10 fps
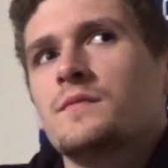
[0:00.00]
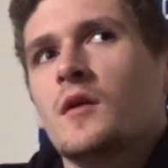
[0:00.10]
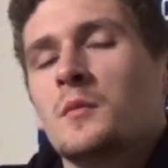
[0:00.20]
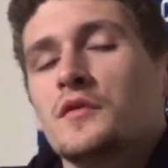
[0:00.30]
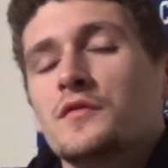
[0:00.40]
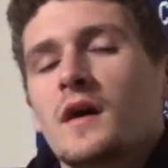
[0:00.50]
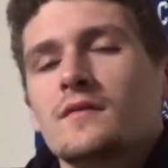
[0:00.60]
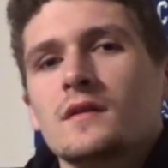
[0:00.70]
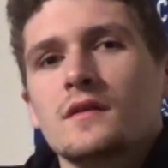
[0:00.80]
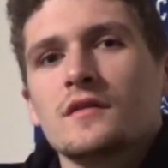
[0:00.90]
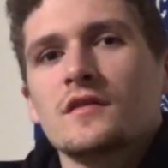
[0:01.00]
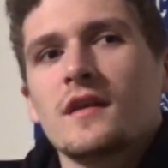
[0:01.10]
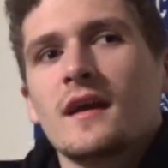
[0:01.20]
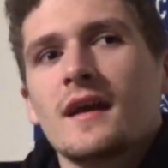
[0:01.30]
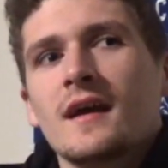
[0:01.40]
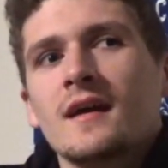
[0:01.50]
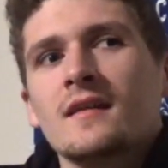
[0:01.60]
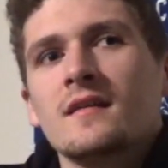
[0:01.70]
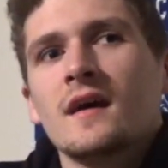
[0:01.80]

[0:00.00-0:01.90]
almost 5 years, and